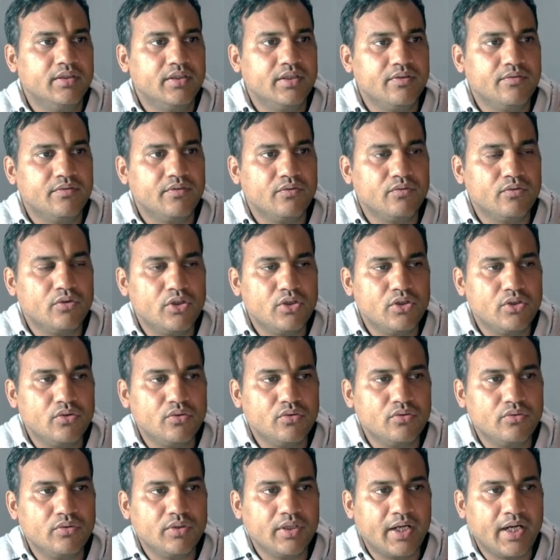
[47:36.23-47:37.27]
If you want
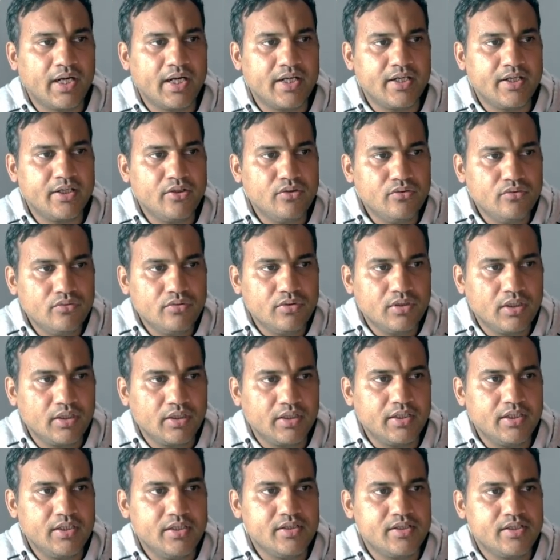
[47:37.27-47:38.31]
to add new,
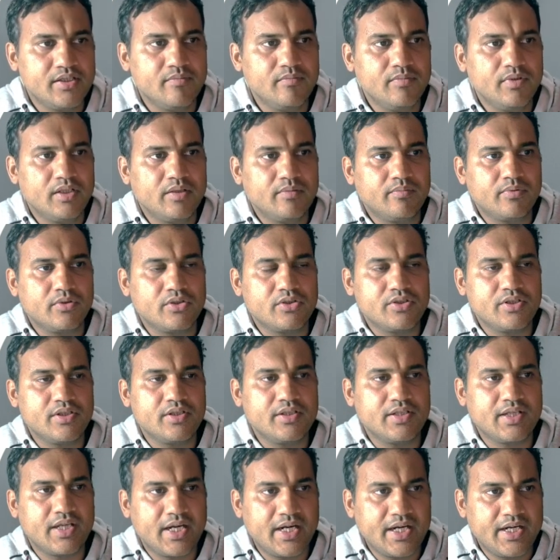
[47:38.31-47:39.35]
again similar
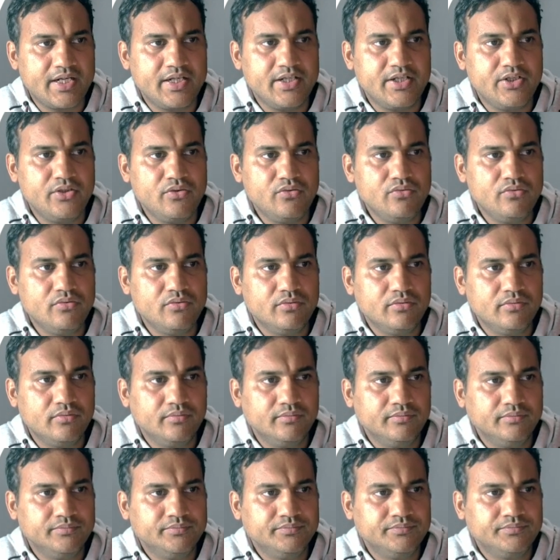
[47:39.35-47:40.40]
process, add new,
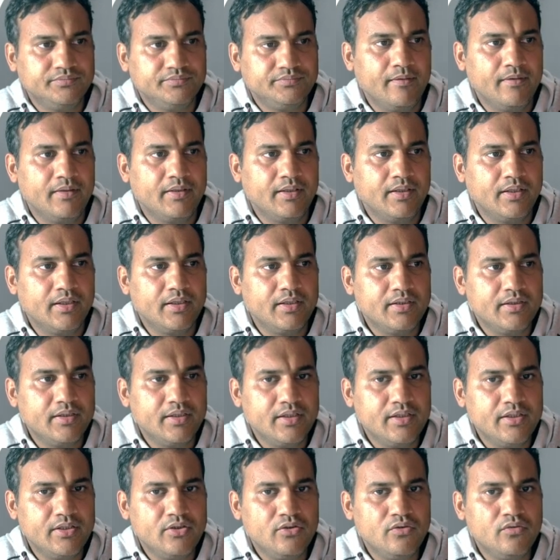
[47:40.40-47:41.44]
and
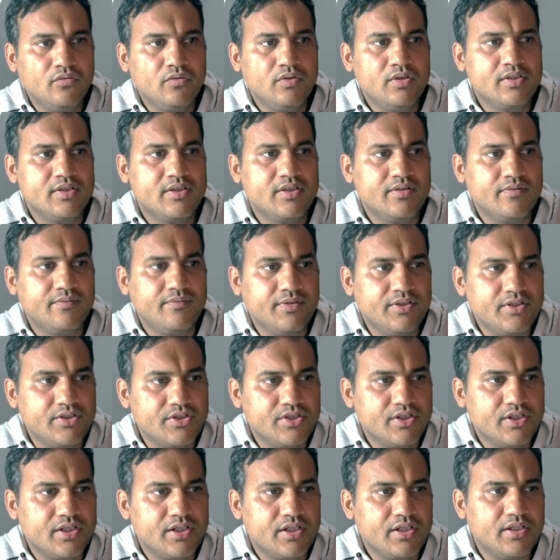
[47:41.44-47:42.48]
then you will see
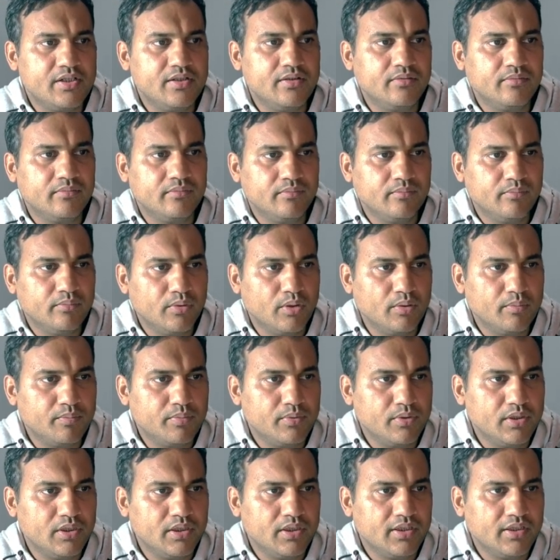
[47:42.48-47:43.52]
featured,
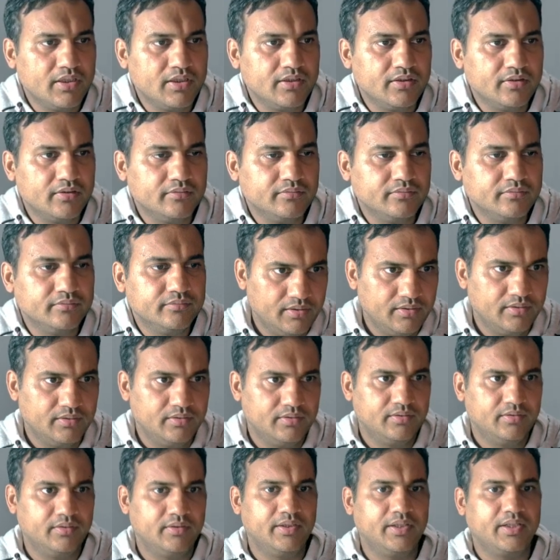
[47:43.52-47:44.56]
popular,
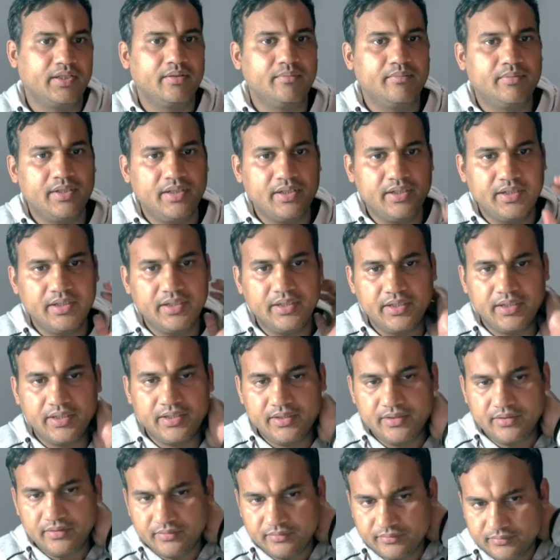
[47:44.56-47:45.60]

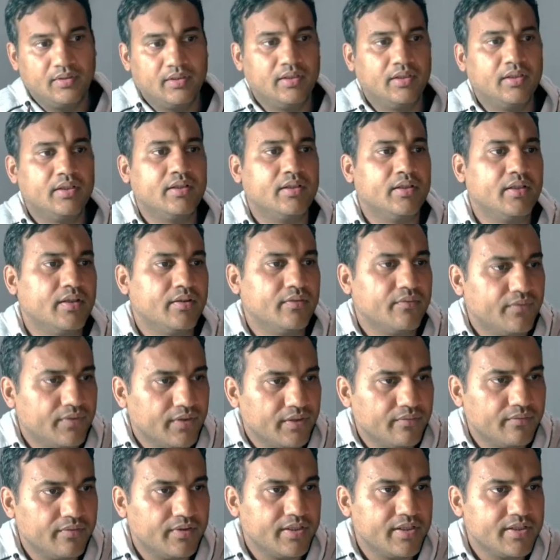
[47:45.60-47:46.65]
recommended, and then
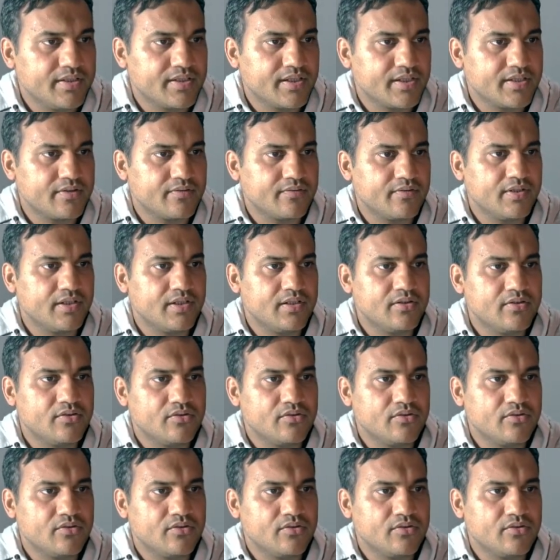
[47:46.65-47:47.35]
favorites as well.